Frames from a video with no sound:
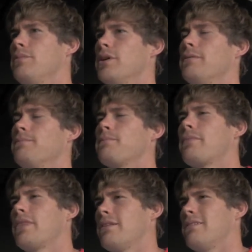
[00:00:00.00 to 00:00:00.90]
But
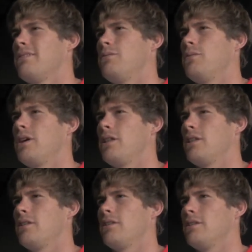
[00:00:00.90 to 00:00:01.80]
when
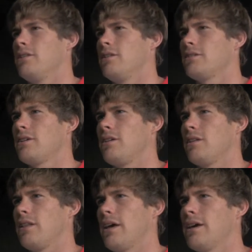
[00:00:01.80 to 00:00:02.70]
I looked at
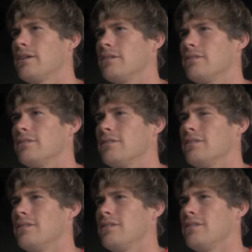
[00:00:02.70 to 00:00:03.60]
her legs,
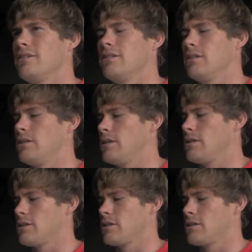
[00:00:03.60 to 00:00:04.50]
they
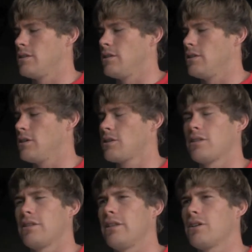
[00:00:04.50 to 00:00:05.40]
just looked,
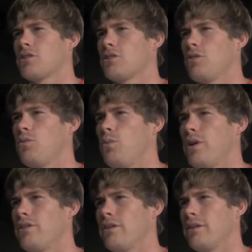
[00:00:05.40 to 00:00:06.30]
they looked so
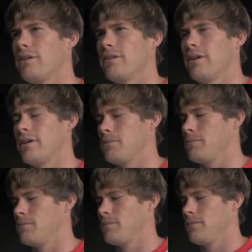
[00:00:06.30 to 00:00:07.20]
withered. Um,
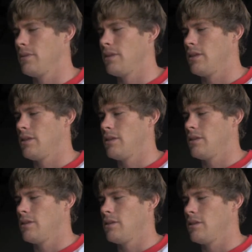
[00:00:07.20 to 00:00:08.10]

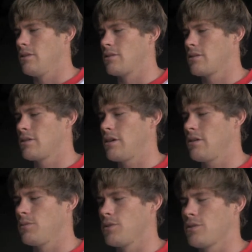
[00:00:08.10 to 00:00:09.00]
the
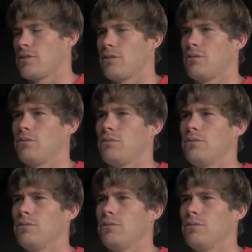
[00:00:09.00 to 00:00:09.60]
skin was so